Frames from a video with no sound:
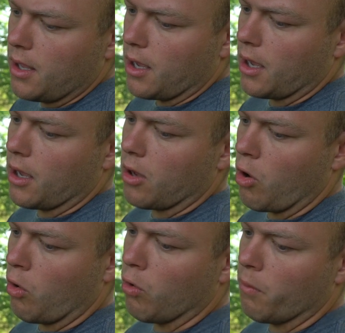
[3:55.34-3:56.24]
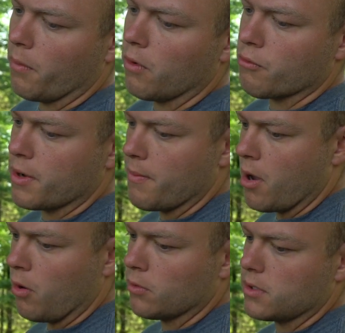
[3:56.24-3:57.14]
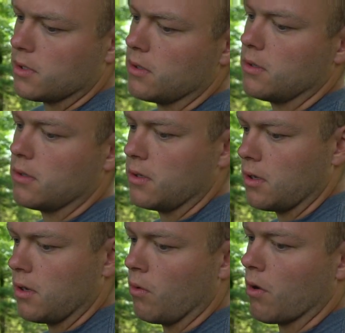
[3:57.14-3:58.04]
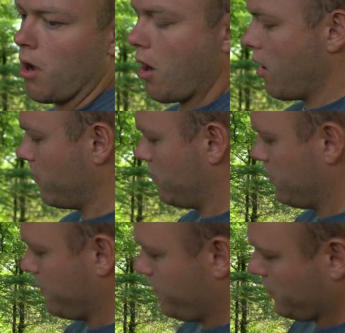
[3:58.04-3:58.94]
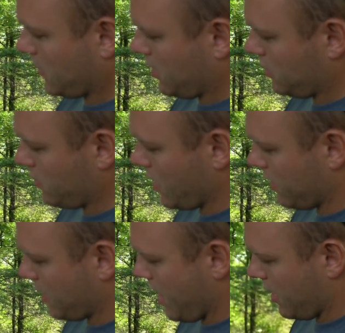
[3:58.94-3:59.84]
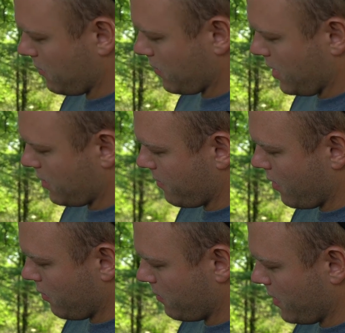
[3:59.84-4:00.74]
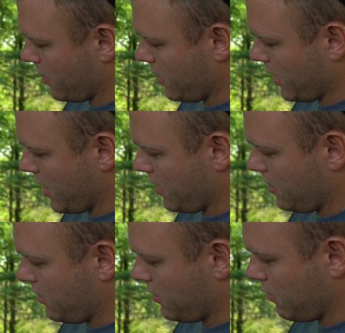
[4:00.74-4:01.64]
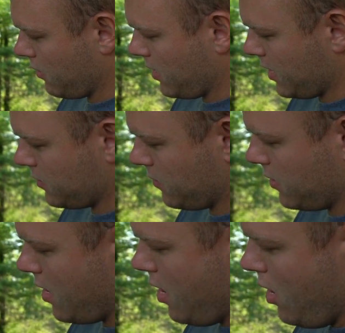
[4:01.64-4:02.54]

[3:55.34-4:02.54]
uh, home remote or off so we got that we're gonna mode button again to go to the next one